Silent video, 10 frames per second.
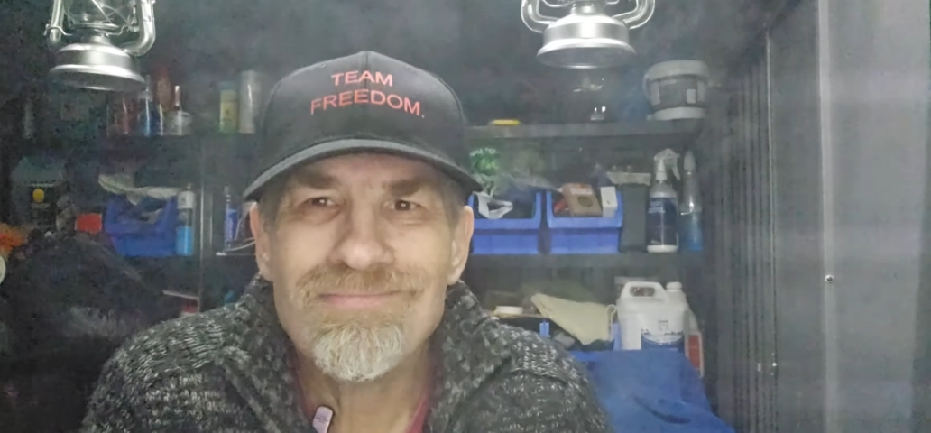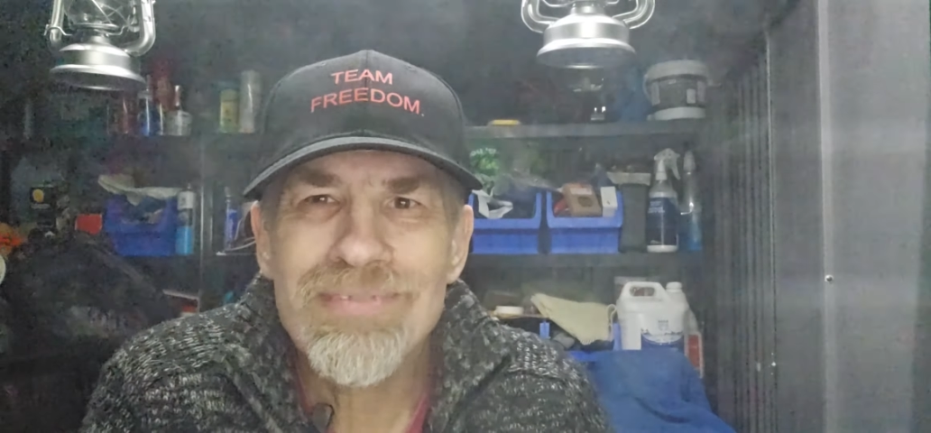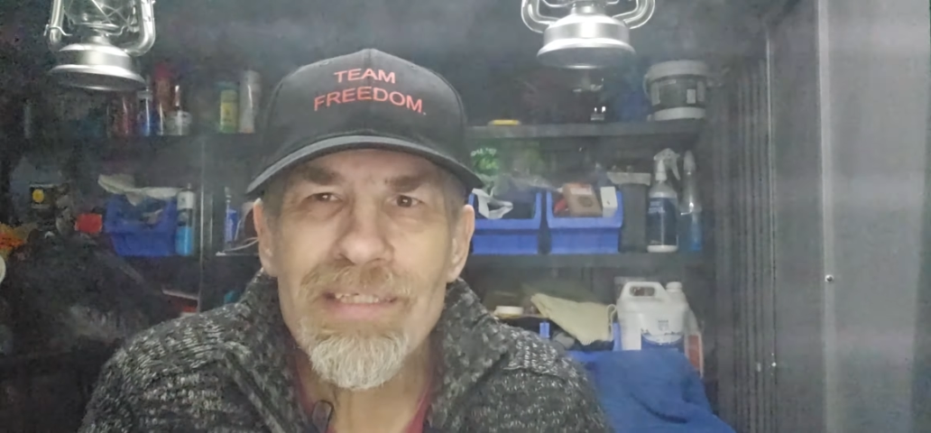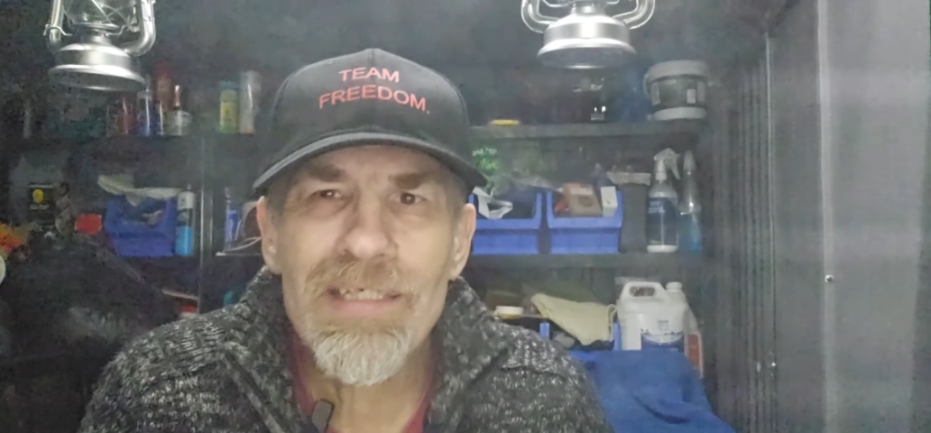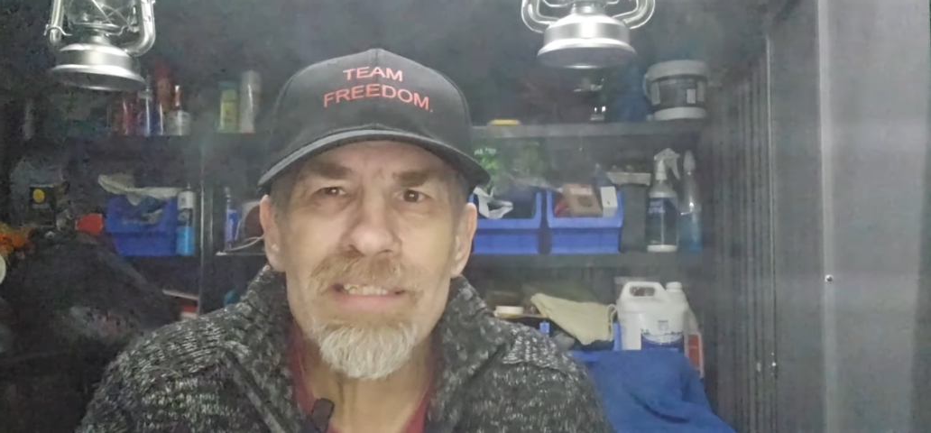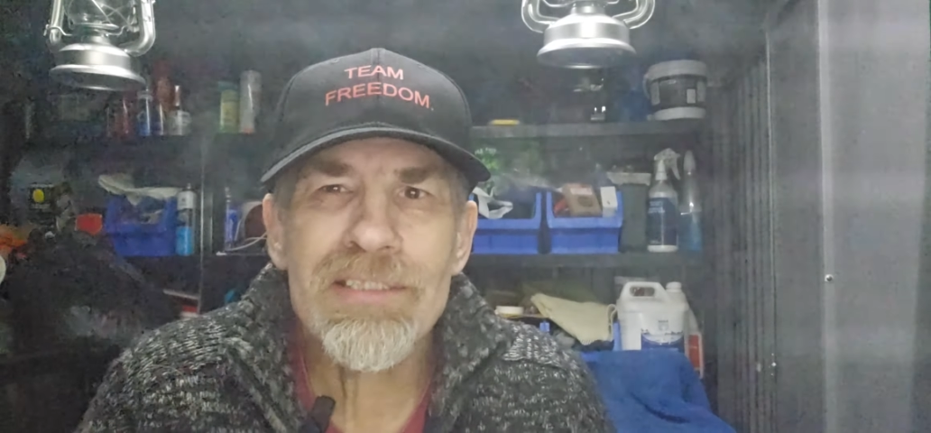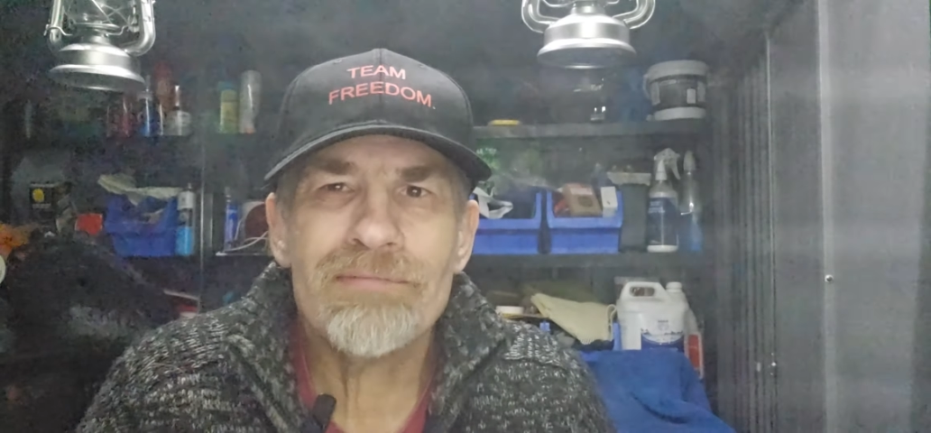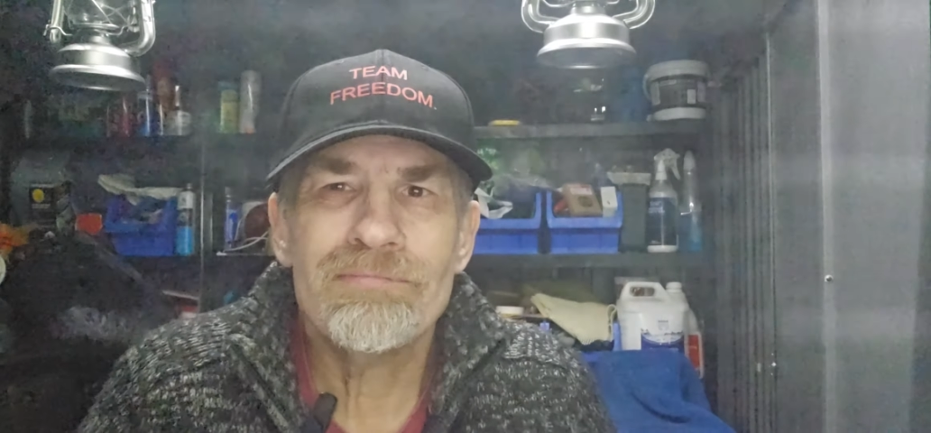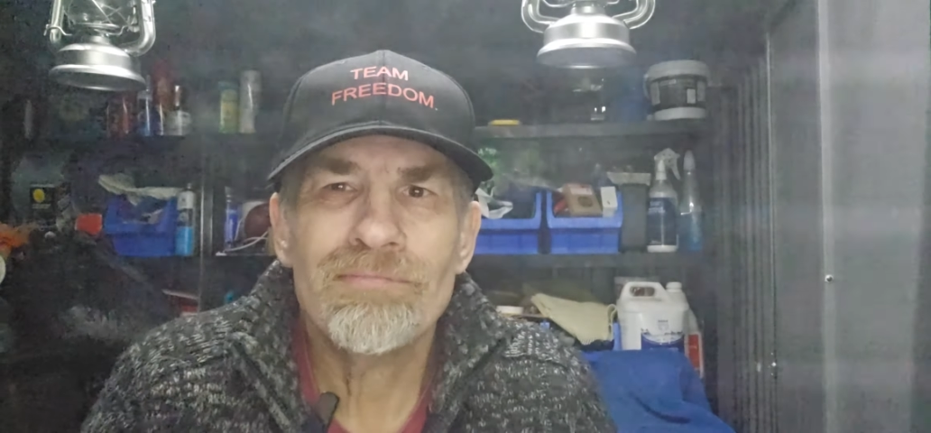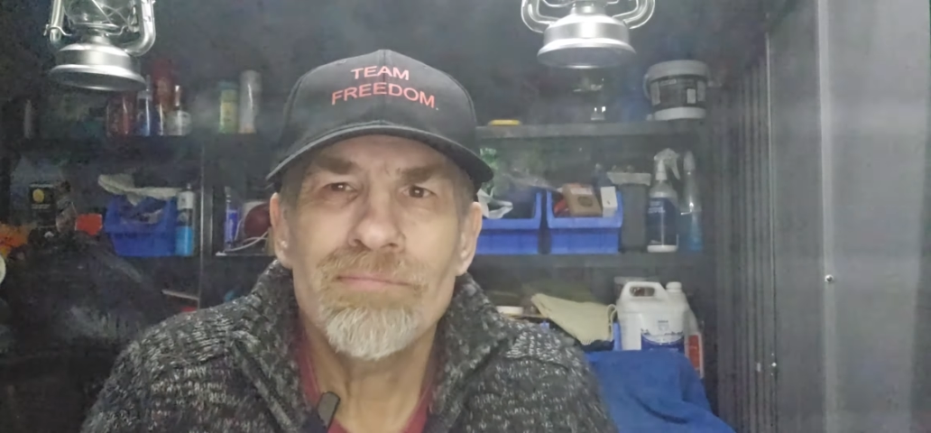Right, guys,
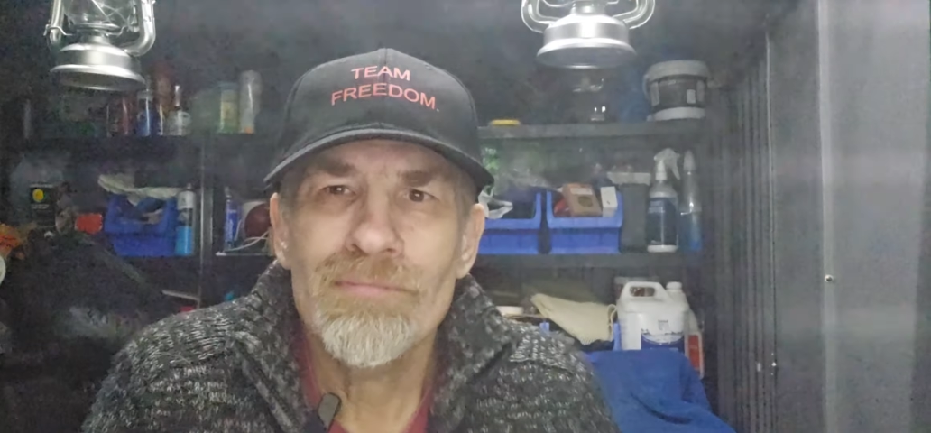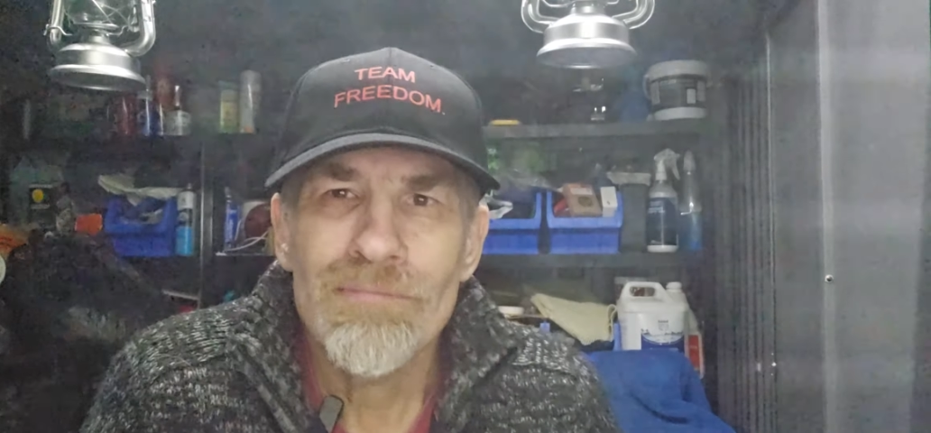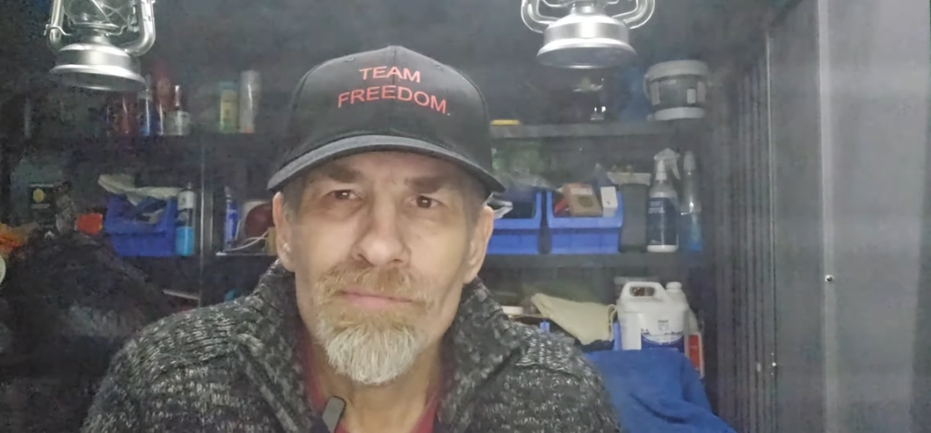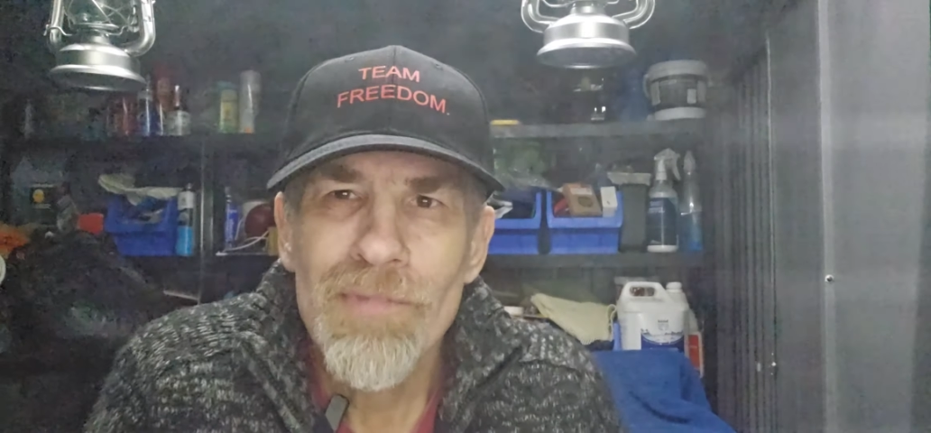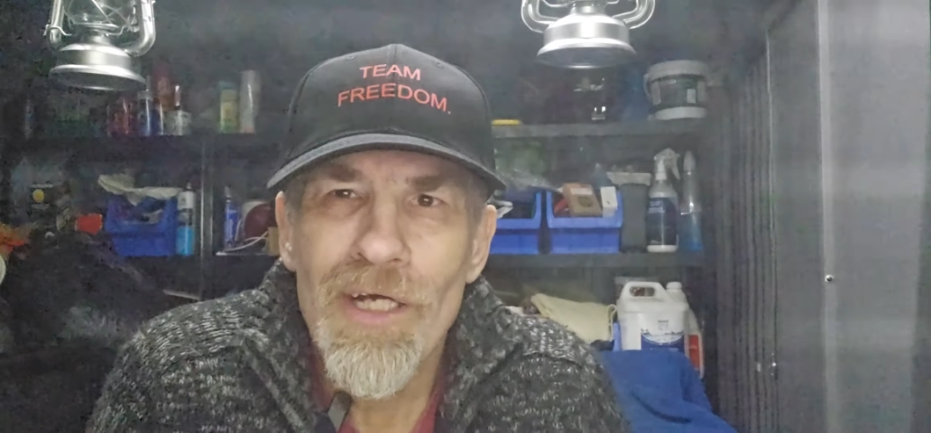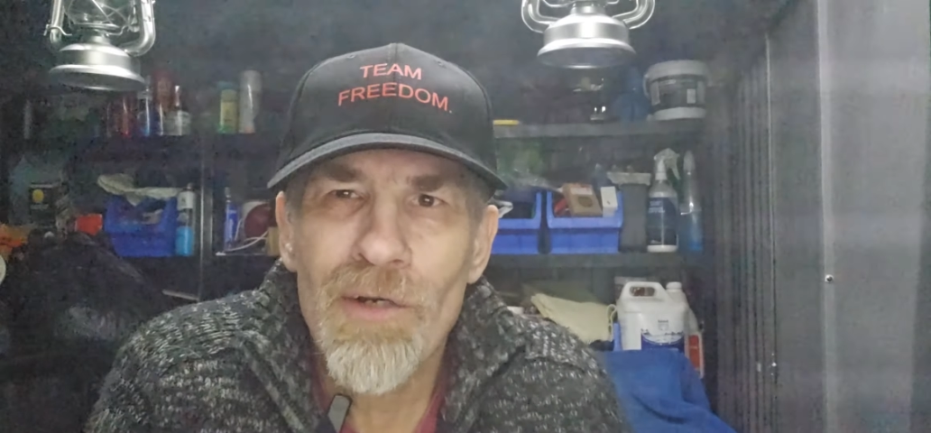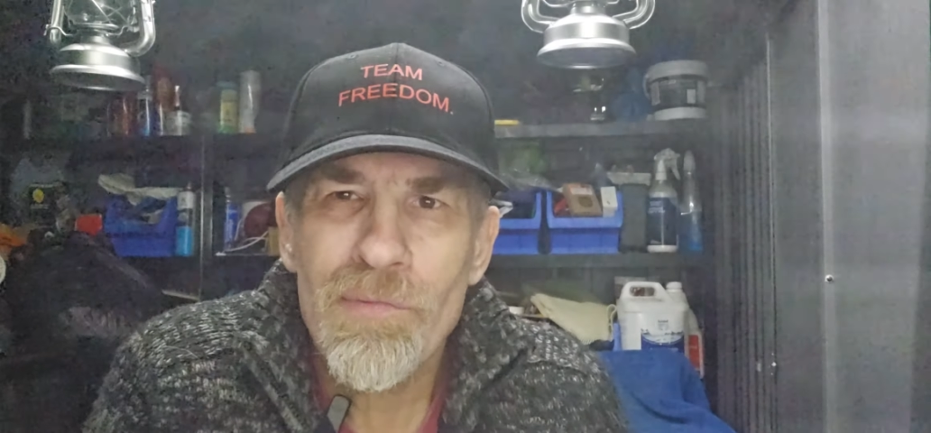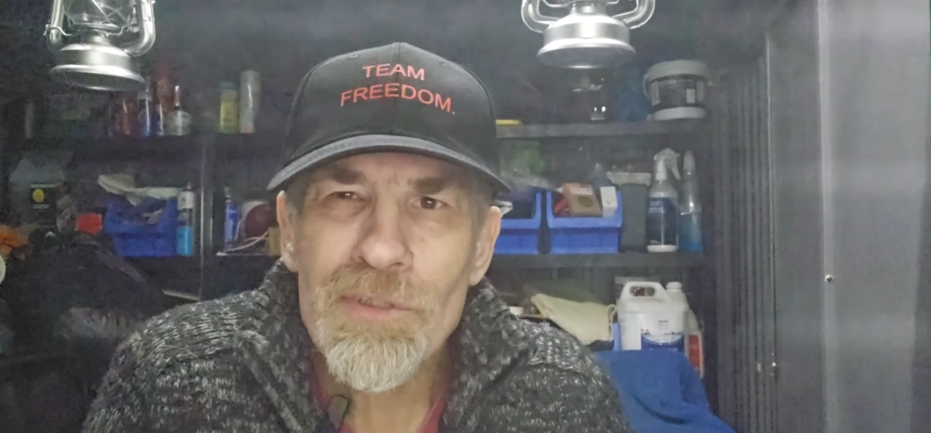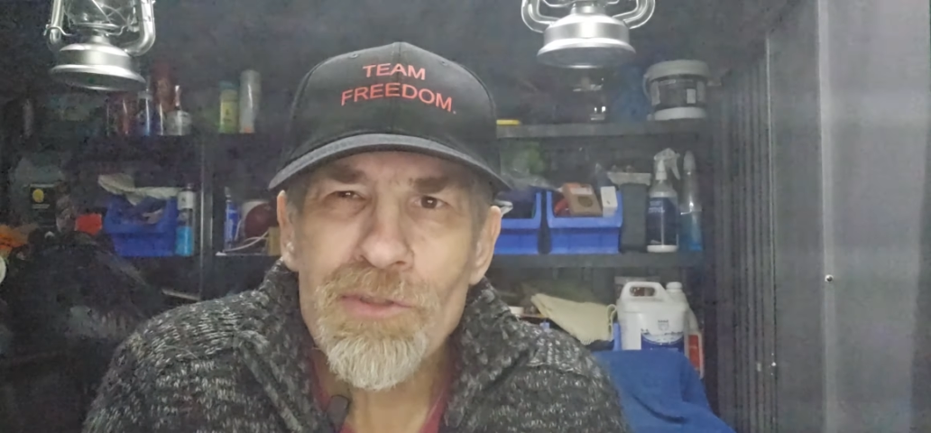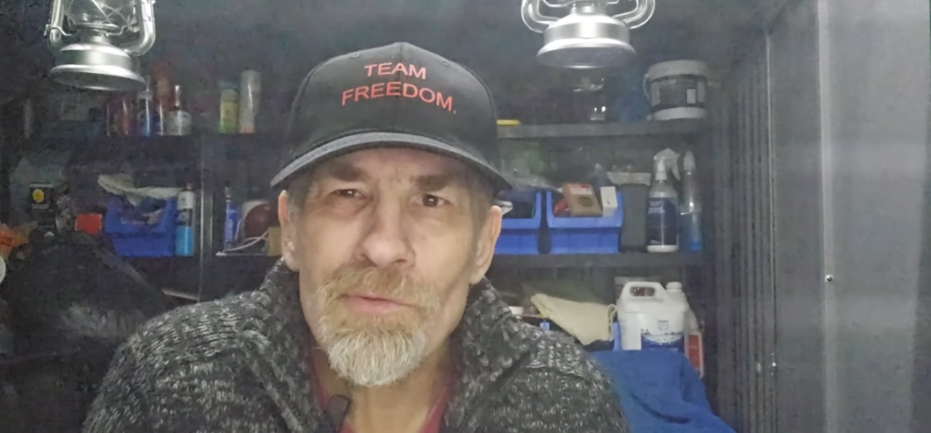I
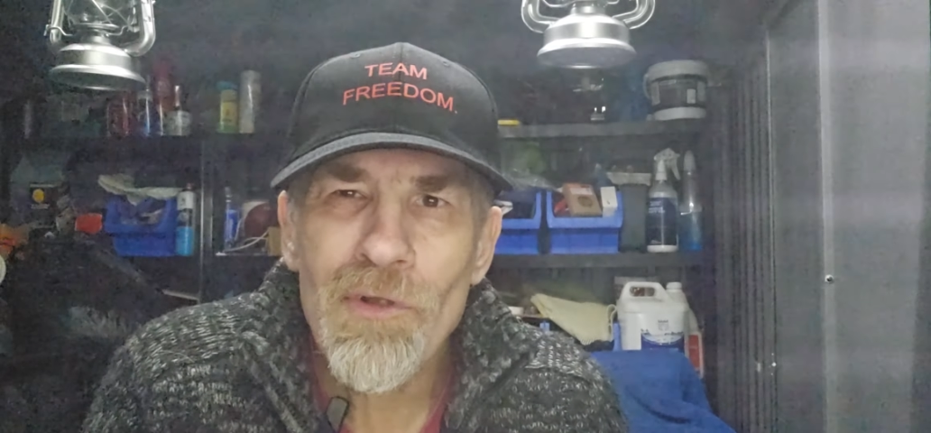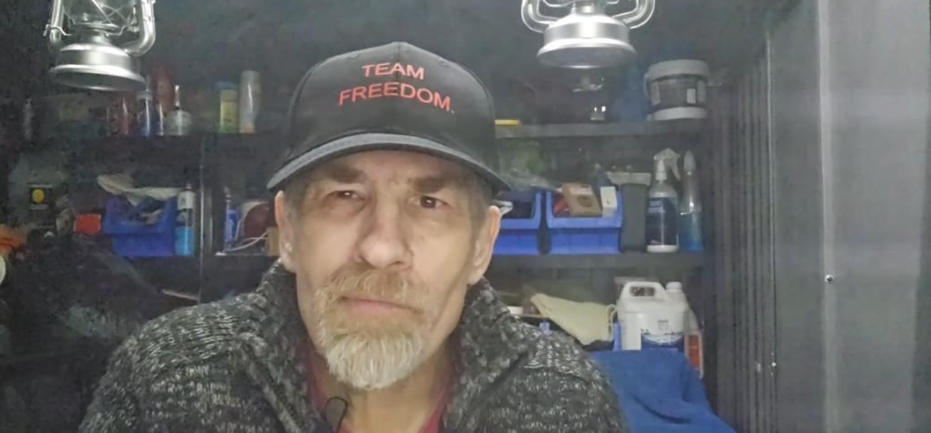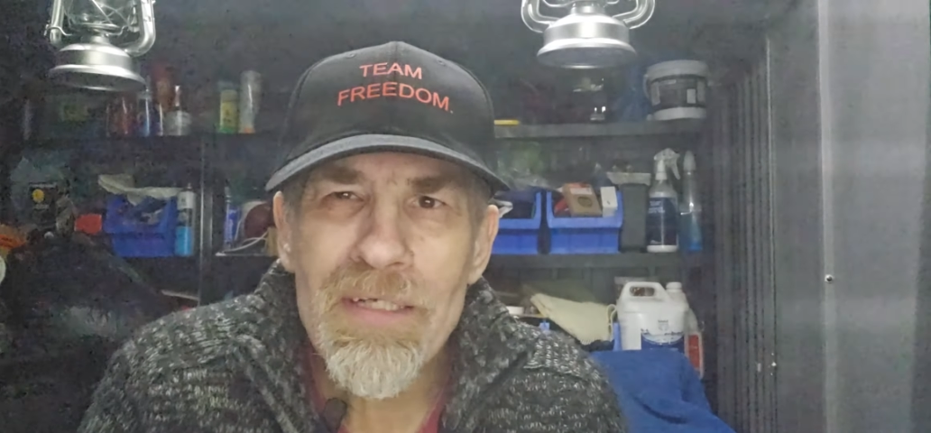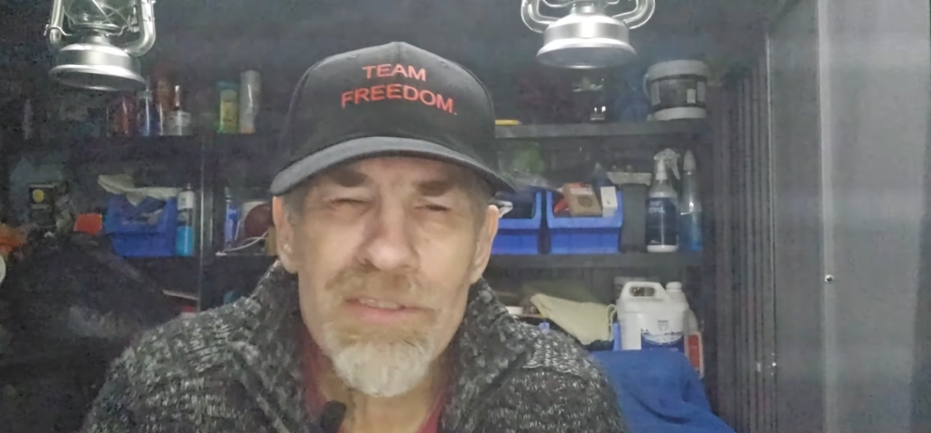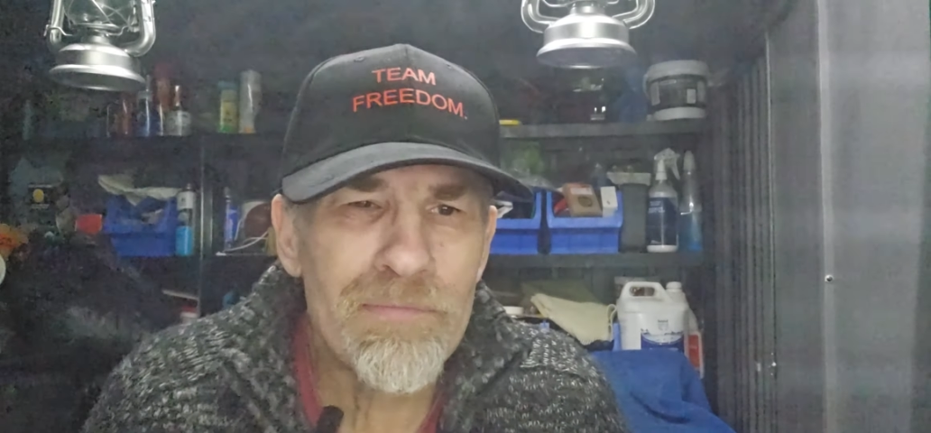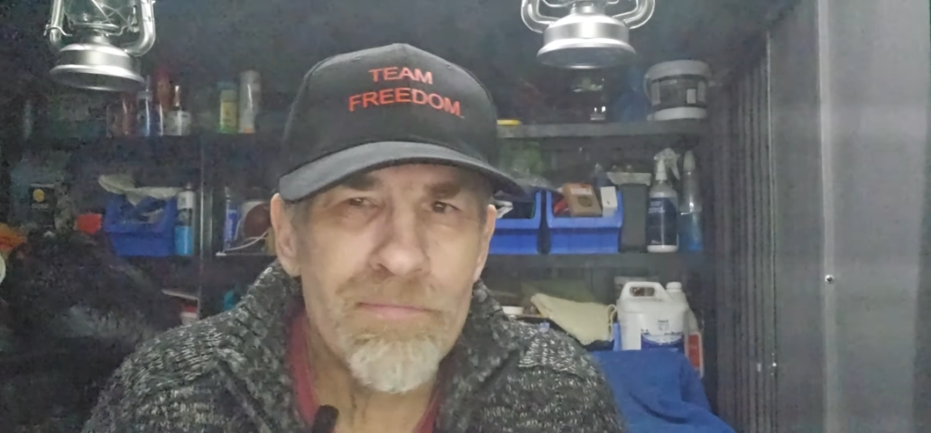wish you all the best.